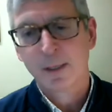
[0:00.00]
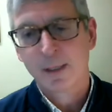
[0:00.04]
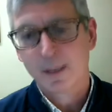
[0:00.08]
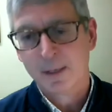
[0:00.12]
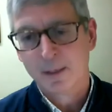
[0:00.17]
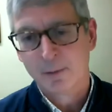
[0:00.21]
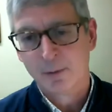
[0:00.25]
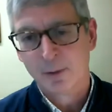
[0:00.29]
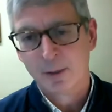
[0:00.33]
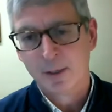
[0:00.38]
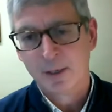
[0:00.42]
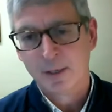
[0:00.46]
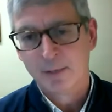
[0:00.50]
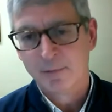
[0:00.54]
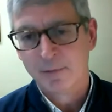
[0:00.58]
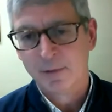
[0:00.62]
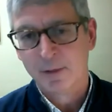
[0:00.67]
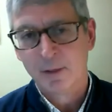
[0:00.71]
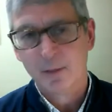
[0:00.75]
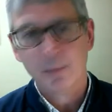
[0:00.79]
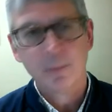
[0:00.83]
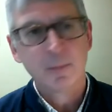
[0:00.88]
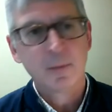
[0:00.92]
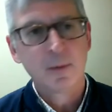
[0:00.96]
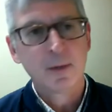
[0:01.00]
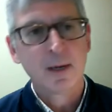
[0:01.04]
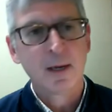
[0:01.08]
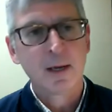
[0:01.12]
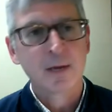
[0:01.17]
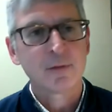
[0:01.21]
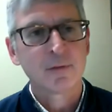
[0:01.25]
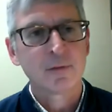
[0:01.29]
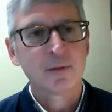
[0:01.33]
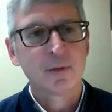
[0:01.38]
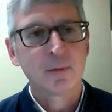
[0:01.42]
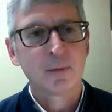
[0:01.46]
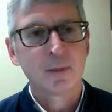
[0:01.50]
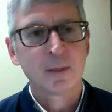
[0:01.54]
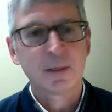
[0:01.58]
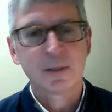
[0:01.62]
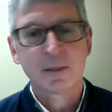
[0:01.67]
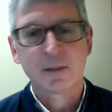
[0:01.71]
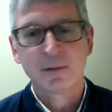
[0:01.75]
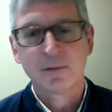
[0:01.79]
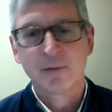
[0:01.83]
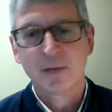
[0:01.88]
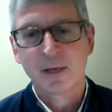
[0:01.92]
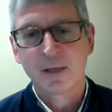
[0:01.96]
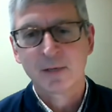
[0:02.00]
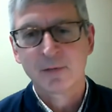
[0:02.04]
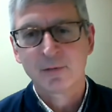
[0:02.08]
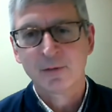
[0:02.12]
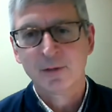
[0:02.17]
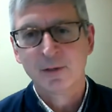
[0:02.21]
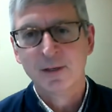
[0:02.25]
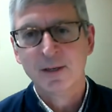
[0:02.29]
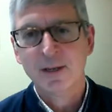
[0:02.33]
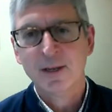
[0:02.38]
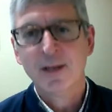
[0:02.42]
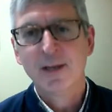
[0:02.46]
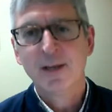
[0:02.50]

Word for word: I would have them ask them to get the vaccine.